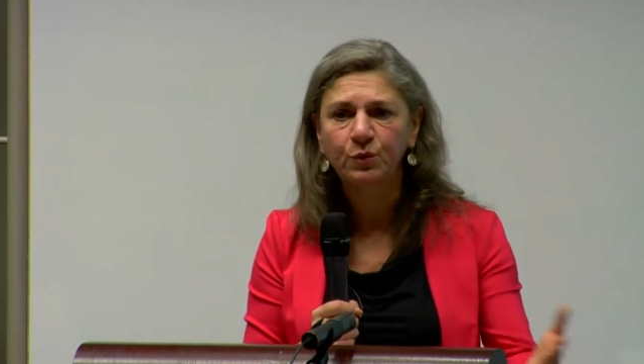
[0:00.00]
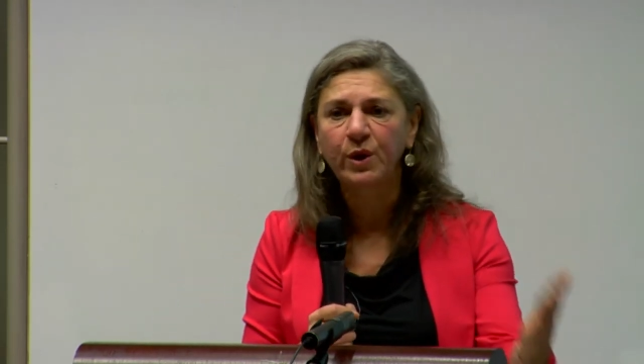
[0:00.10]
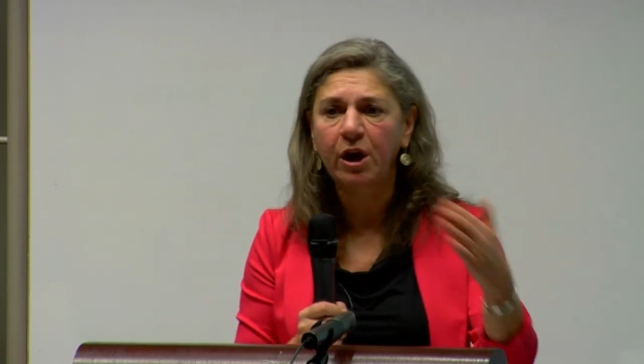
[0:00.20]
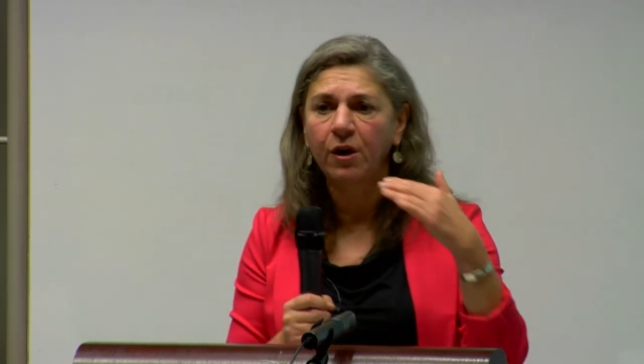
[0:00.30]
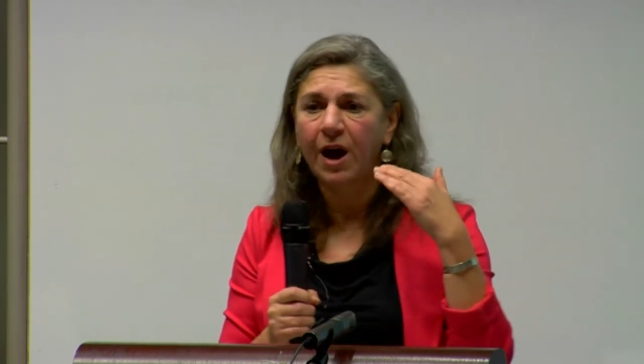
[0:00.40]

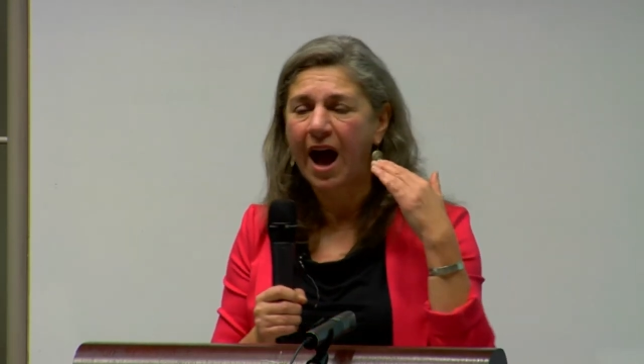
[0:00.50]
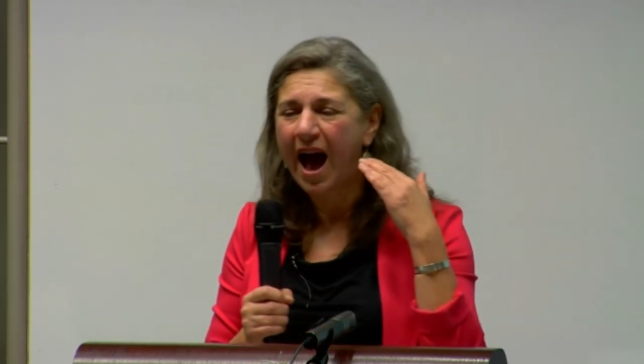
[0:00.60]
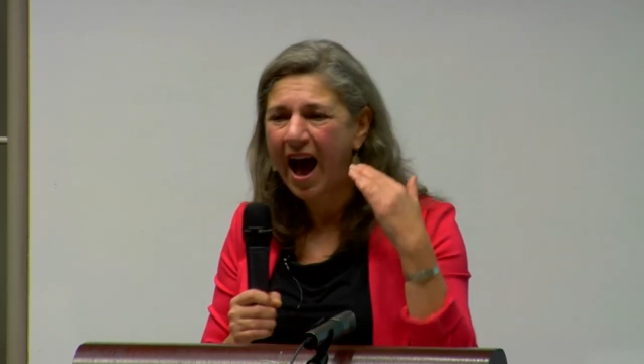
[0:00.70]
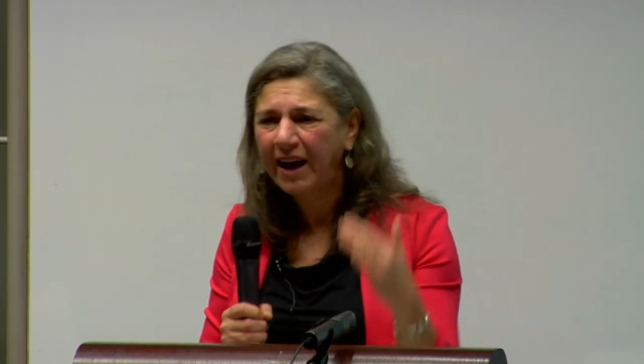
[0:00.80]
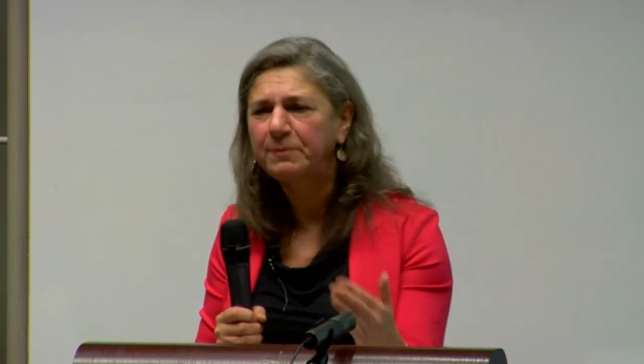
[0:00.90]
we are
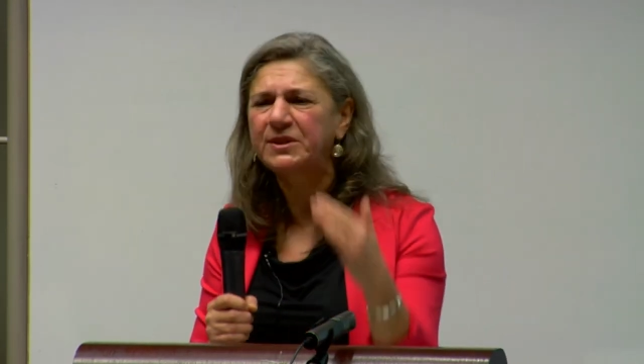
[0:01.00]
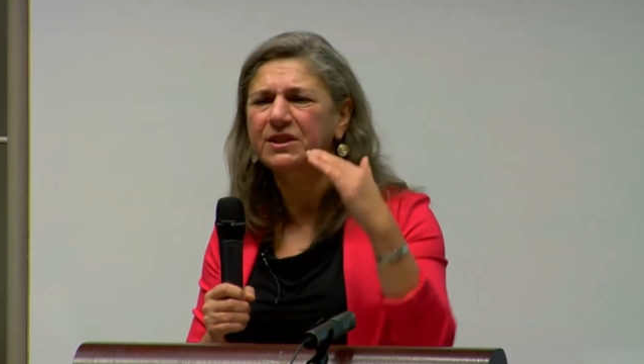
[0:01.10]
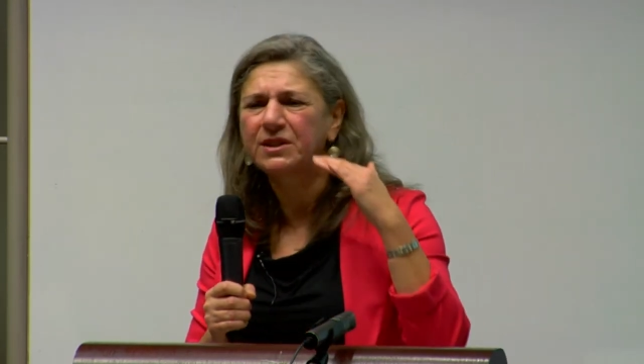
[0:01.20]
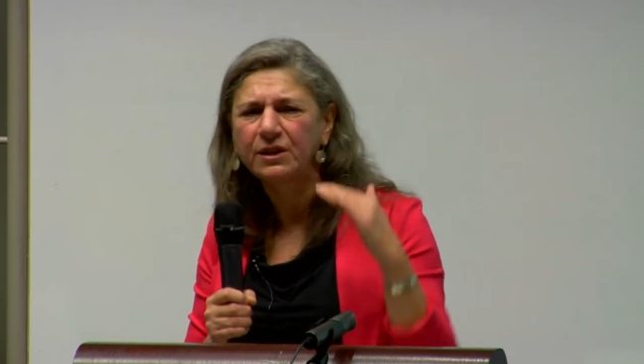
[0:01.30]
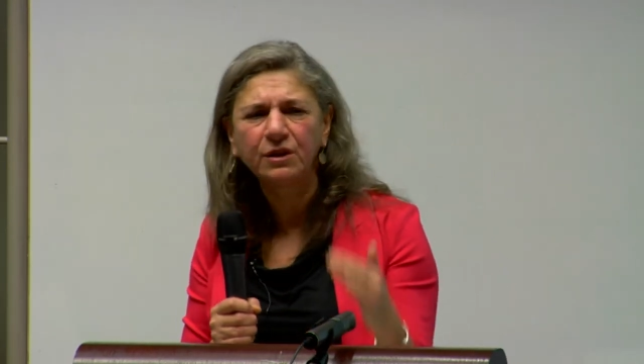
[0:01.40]

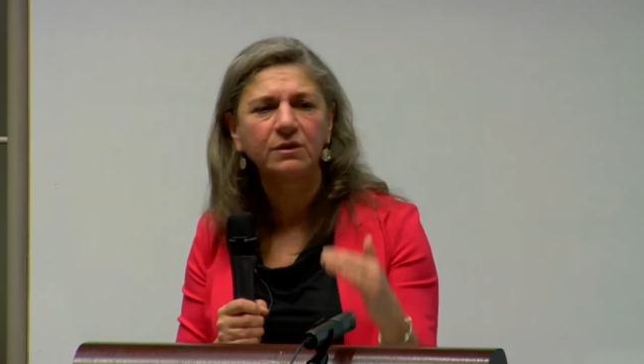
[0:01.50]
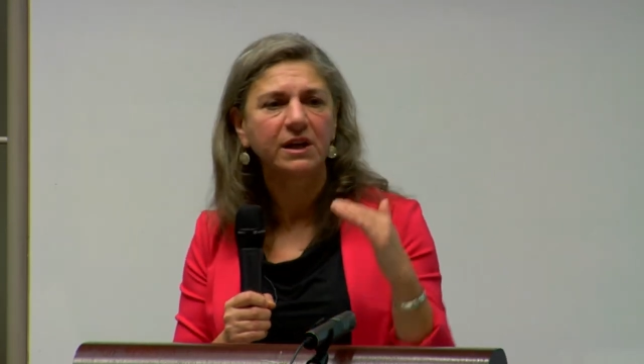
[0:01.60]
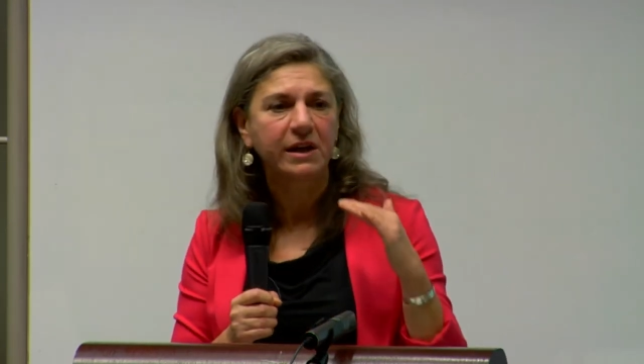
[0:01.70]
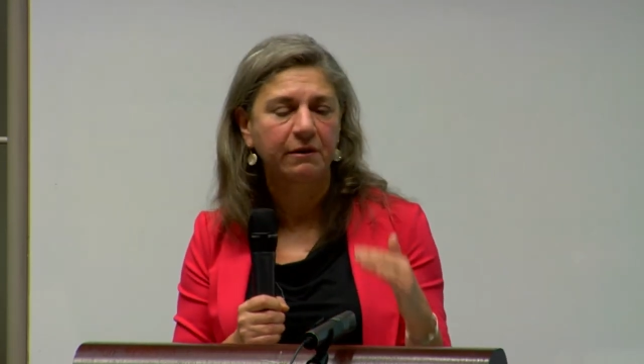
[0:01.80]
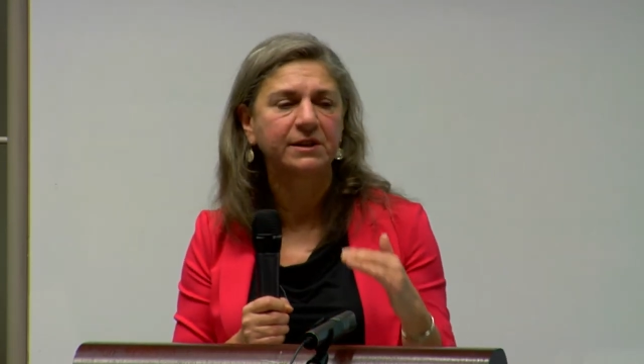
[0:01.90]

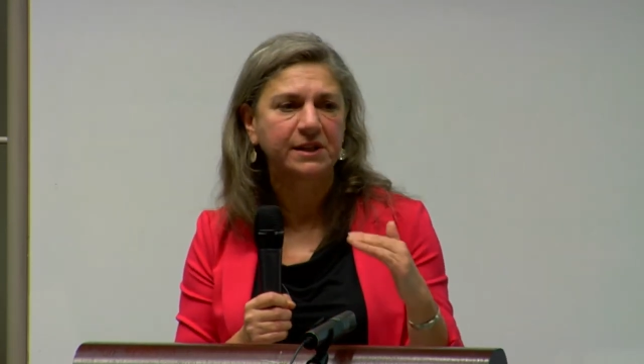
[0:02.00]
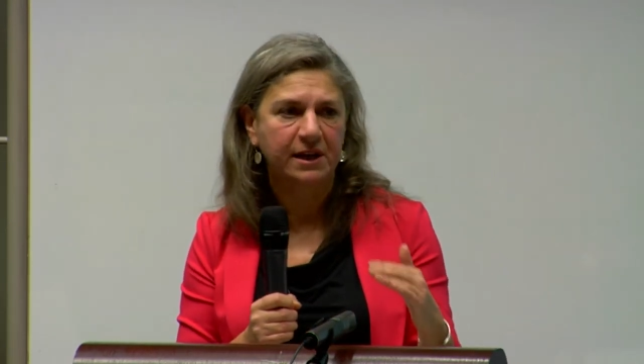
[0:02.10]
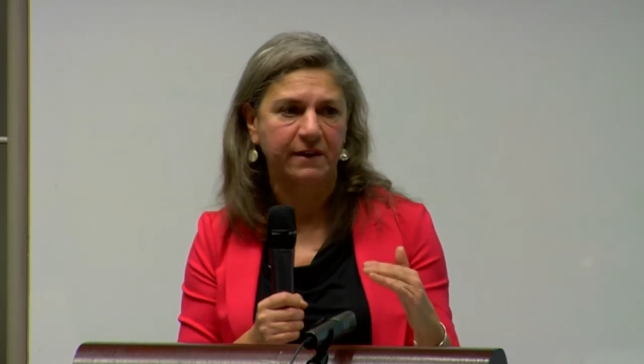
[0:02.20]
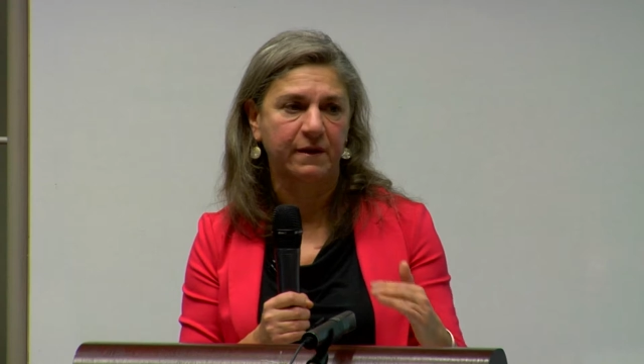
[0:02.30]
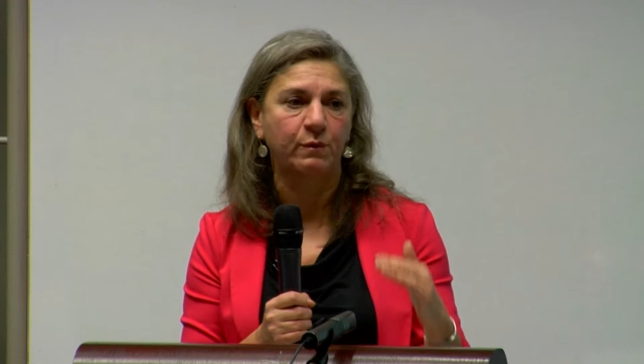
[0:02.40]
absolutely
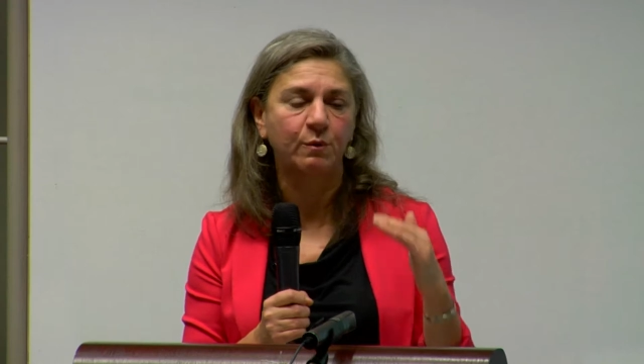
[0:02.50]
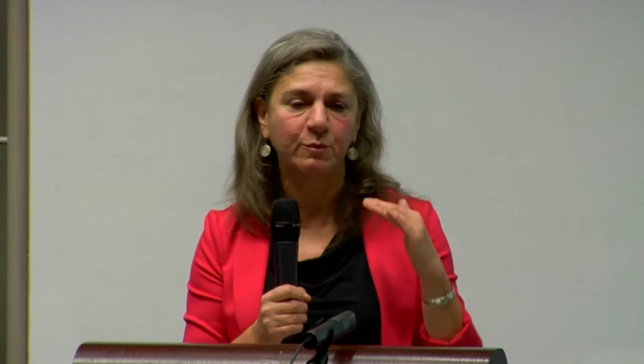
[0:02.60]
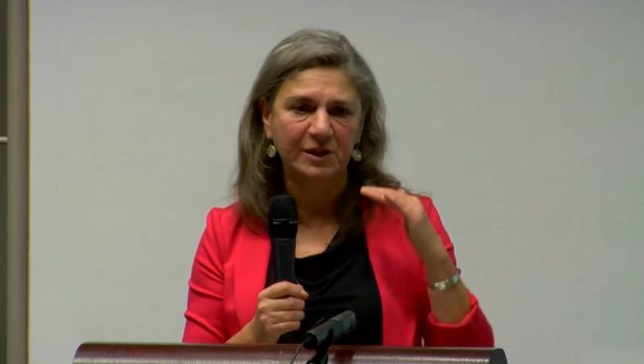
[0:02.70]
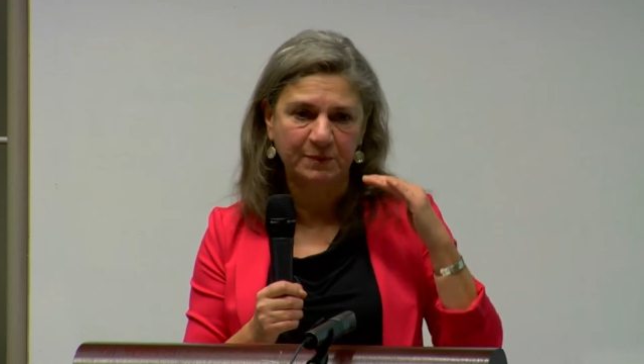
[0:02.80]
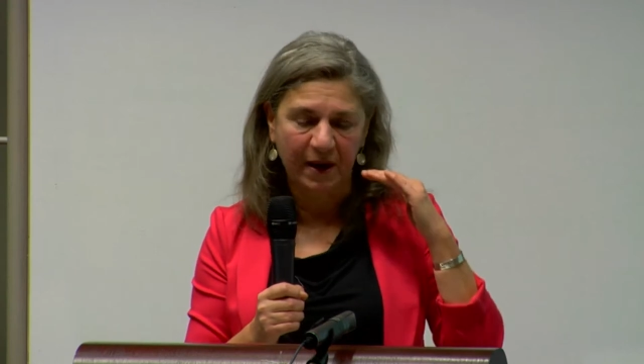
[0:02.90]
guaranteeing that we will
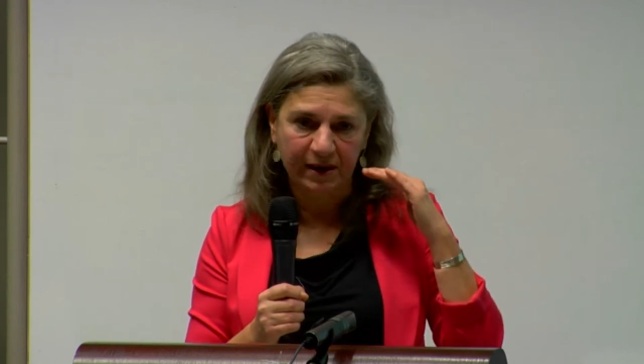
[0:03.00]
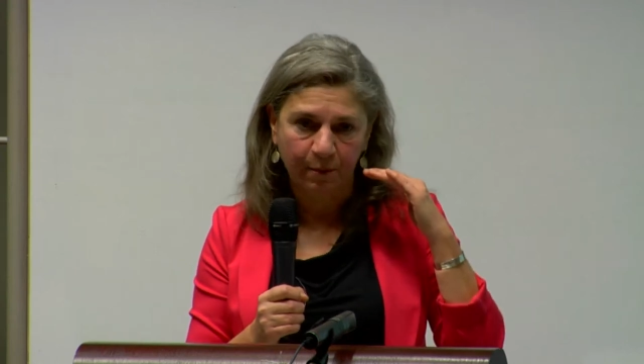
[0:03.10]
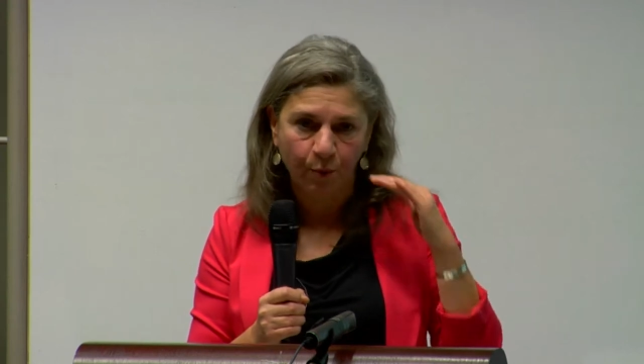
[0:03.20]
be spending